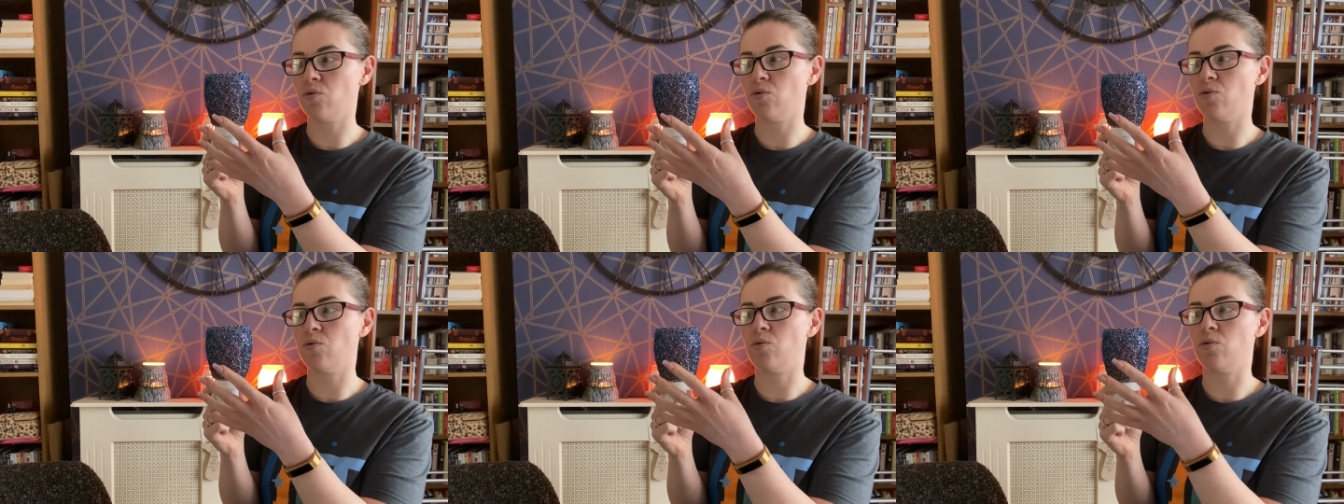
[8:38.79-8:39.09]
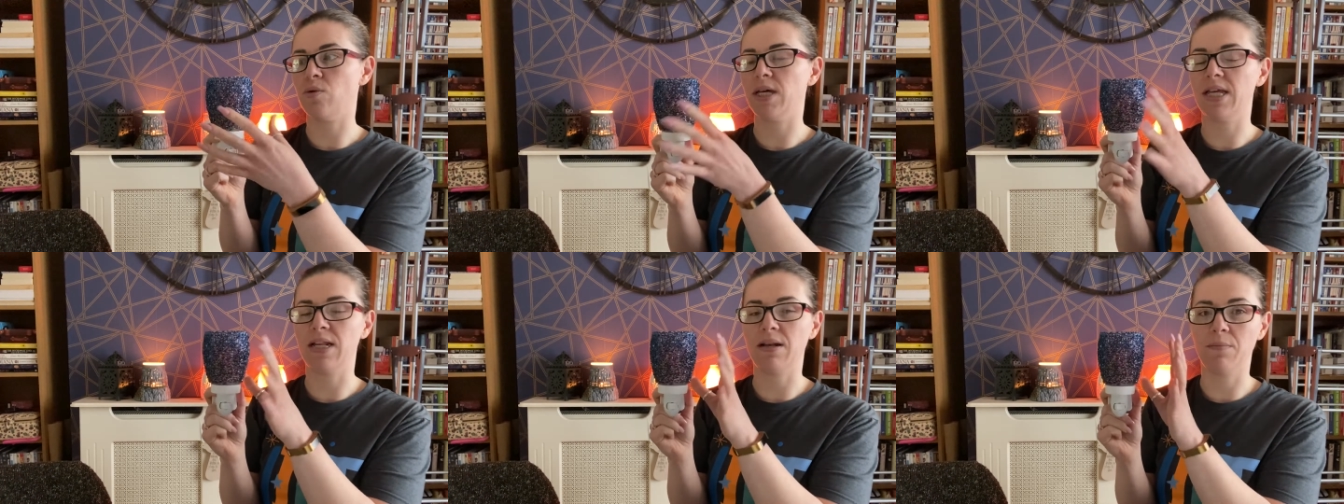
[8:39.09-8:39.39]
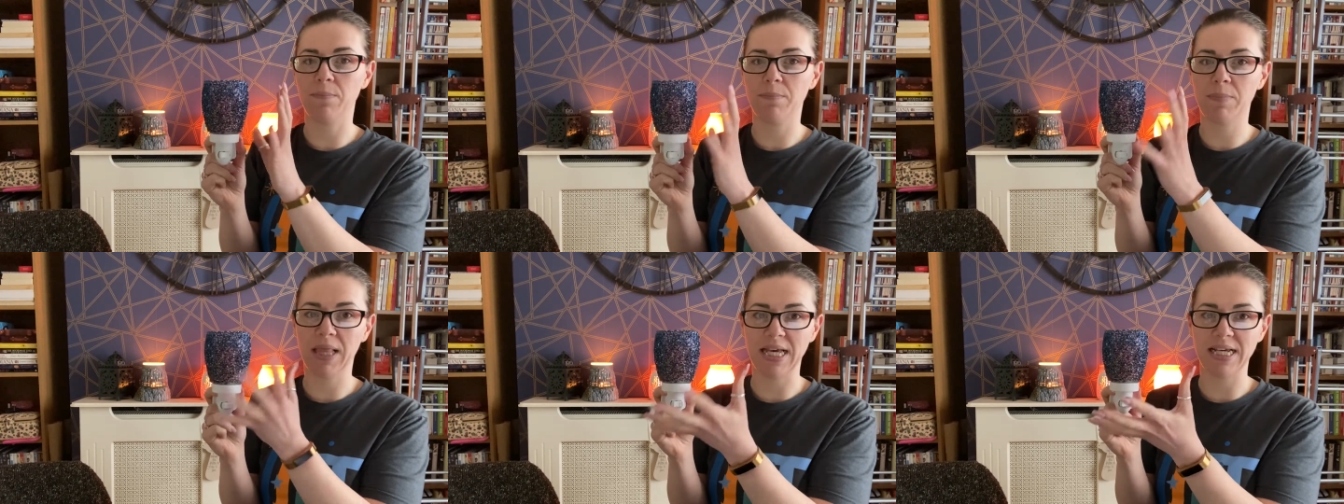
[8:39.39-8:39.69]
or in a
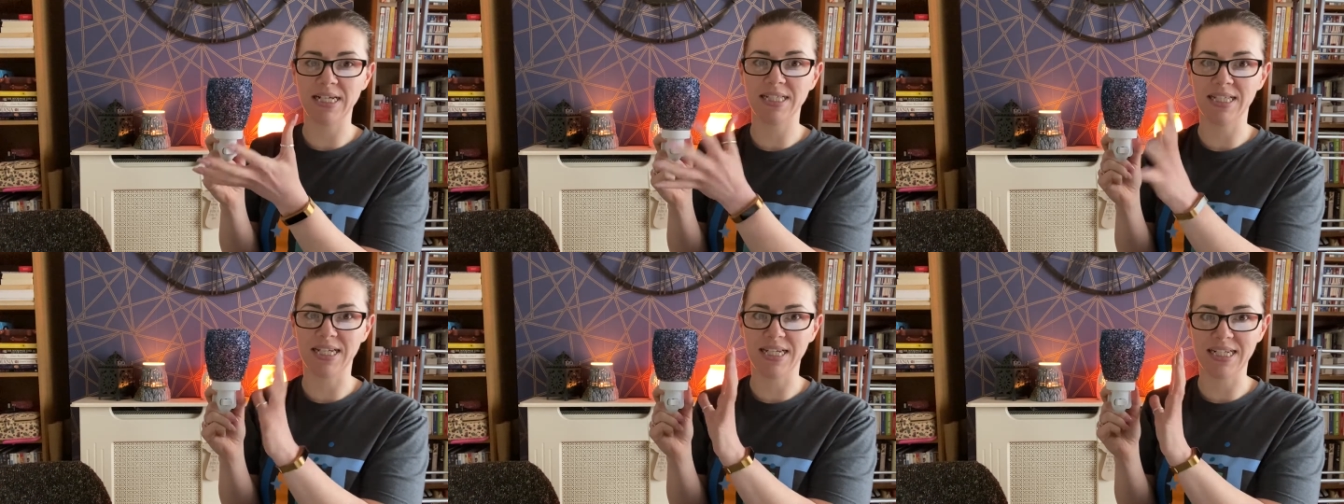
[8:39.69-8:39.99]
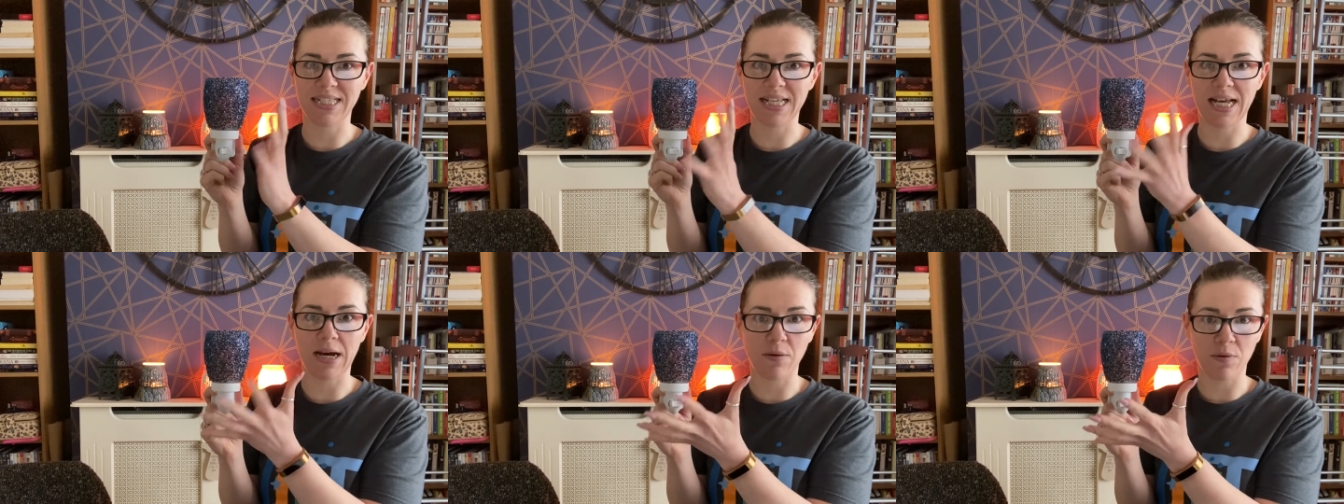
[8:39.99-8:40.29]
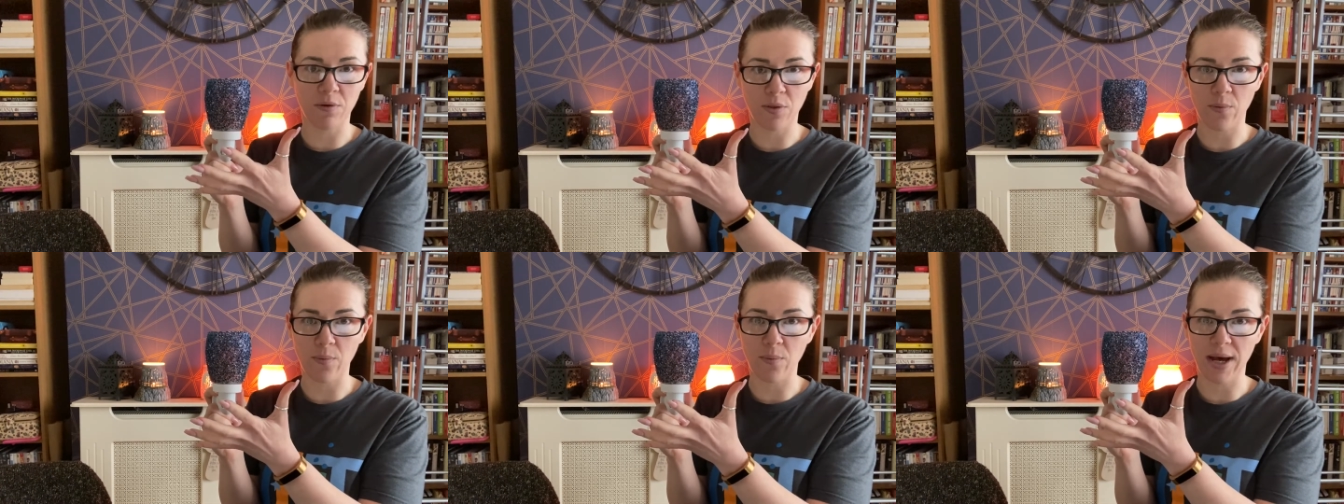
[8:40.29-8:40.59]
place that is
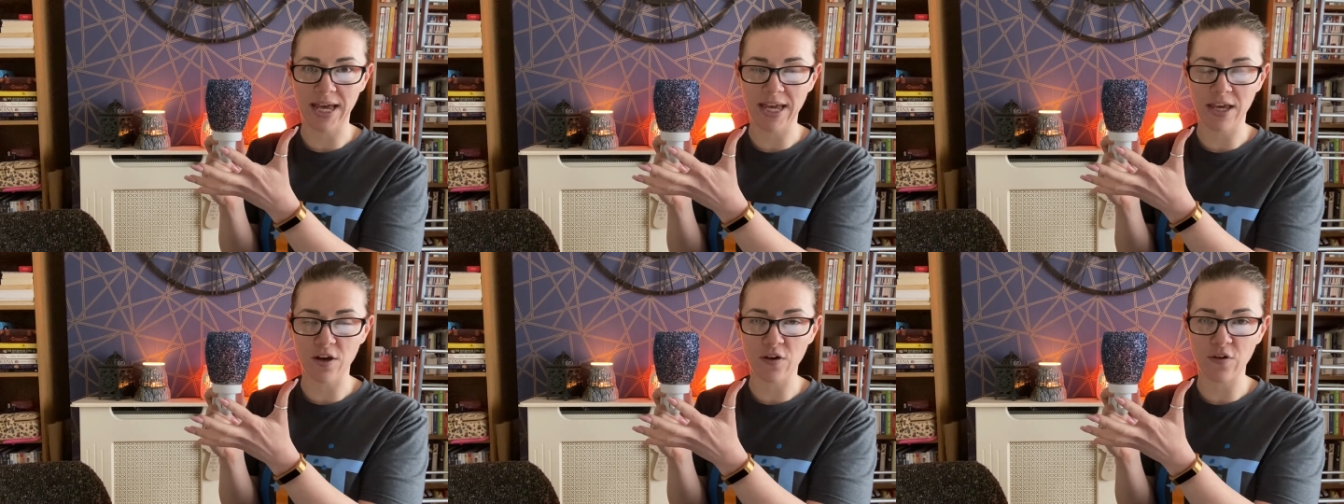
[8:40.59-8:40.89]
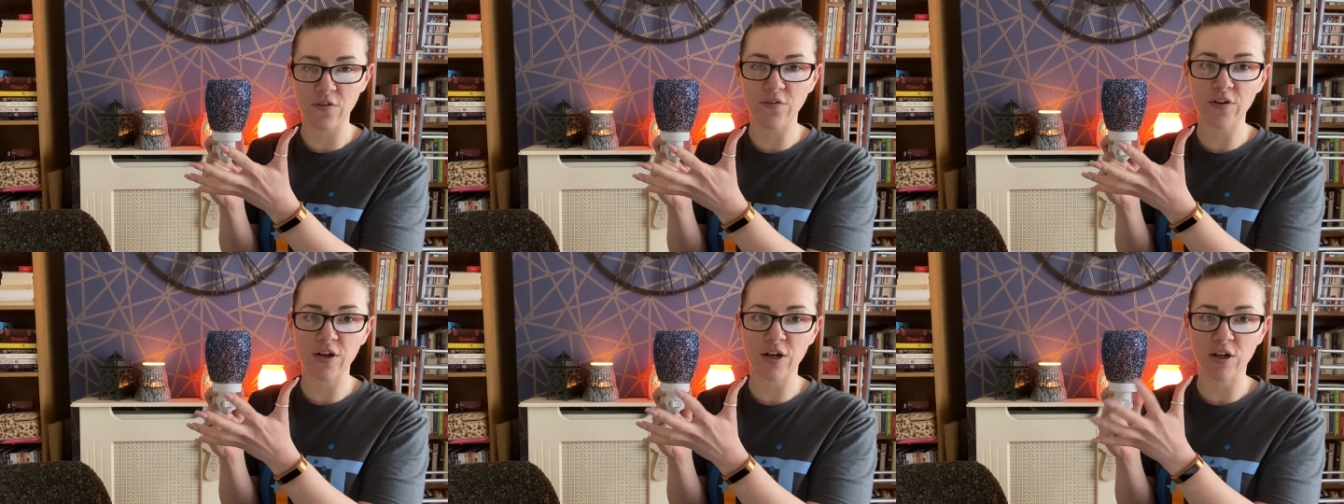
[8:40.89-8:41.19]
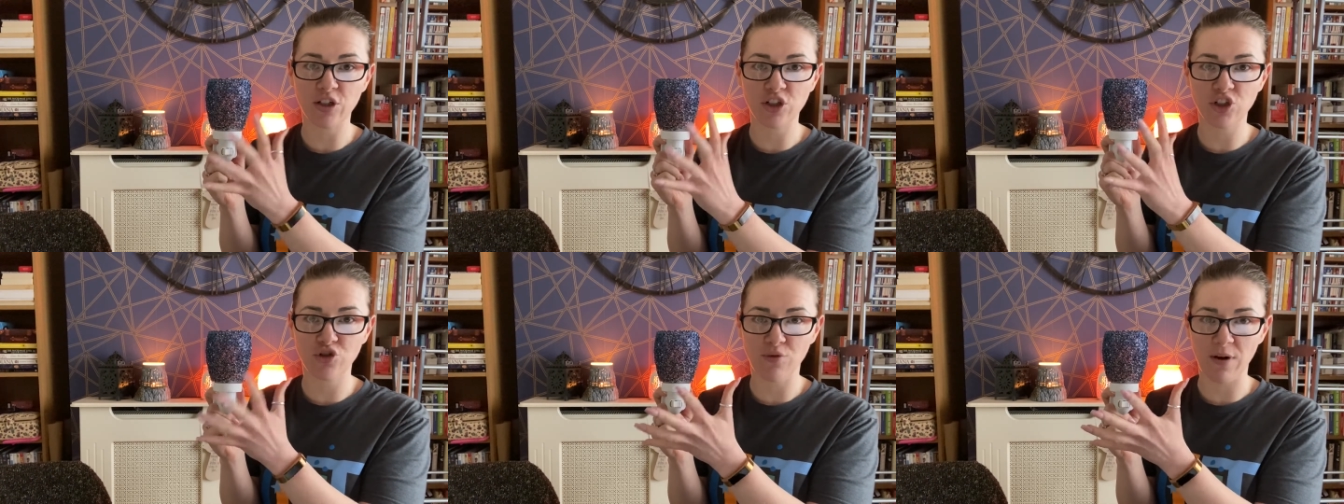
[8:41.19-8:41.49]
out of the way of
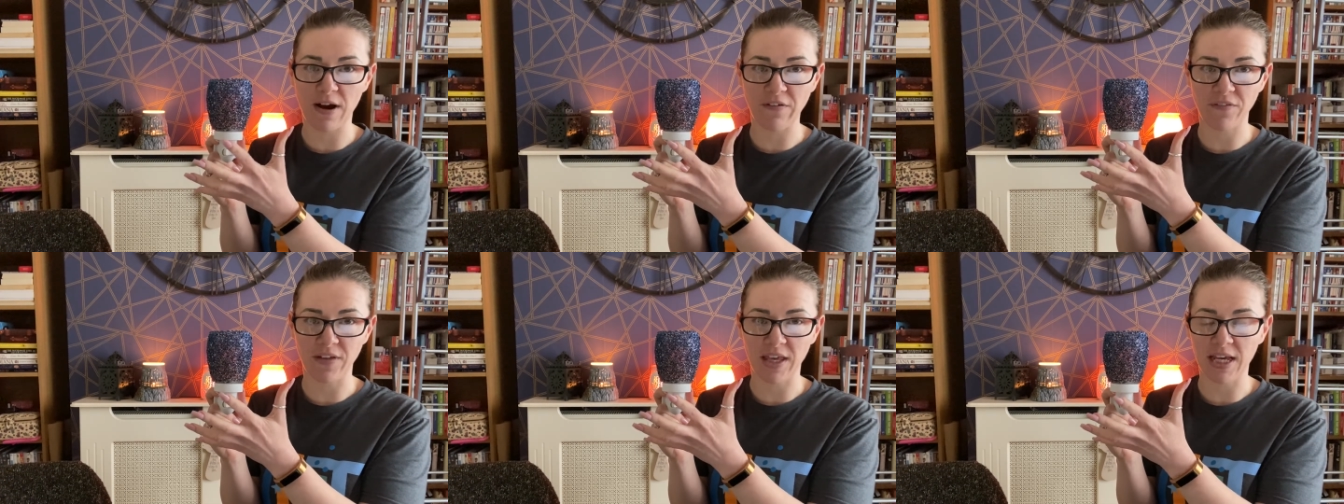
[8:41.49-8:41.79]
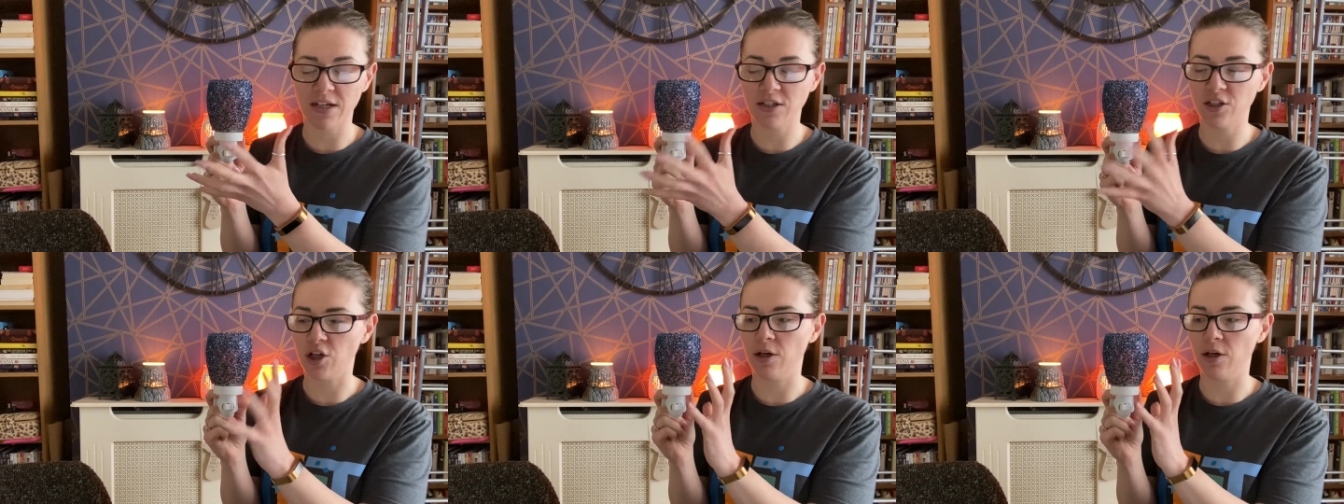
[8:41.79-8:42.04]
traffic.